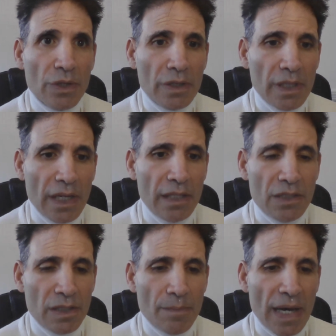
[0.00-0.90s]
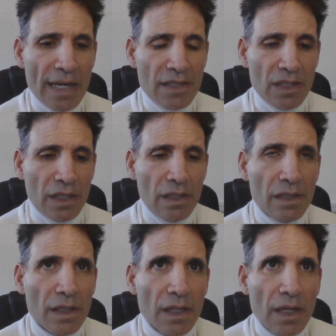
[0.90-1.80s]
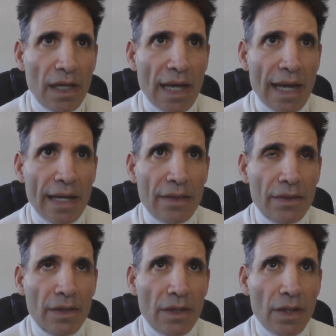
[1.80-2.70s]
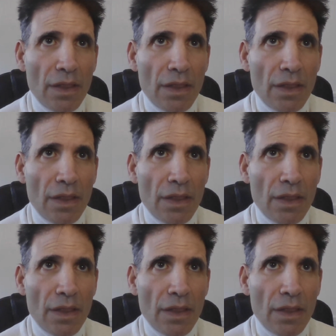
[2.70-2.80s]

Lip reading: her kids in the back seat, and